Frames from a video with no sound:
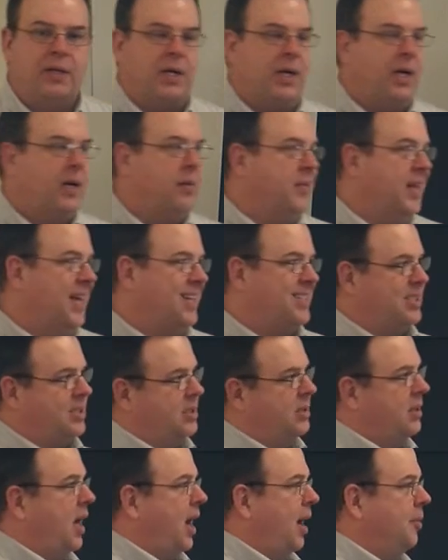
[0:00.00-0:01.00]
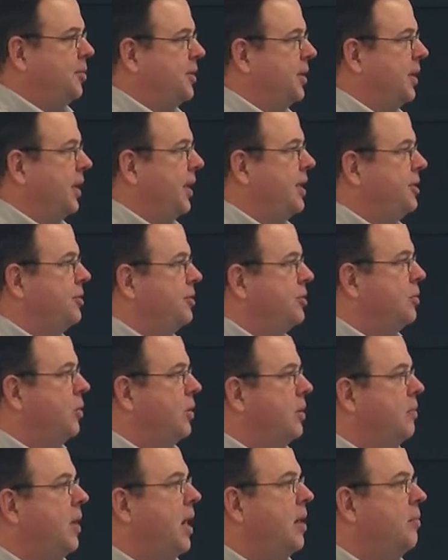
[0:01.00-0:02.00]
That's option of last
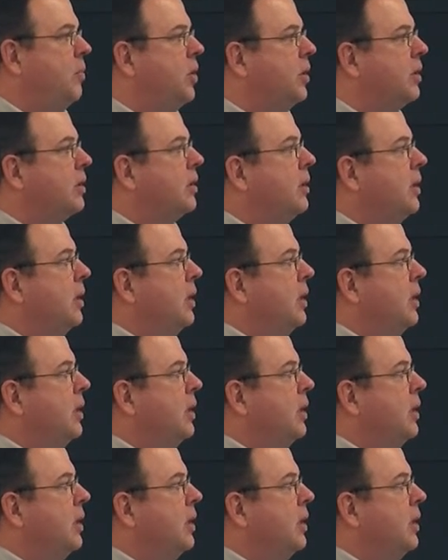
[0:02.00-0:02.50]
resort in my book.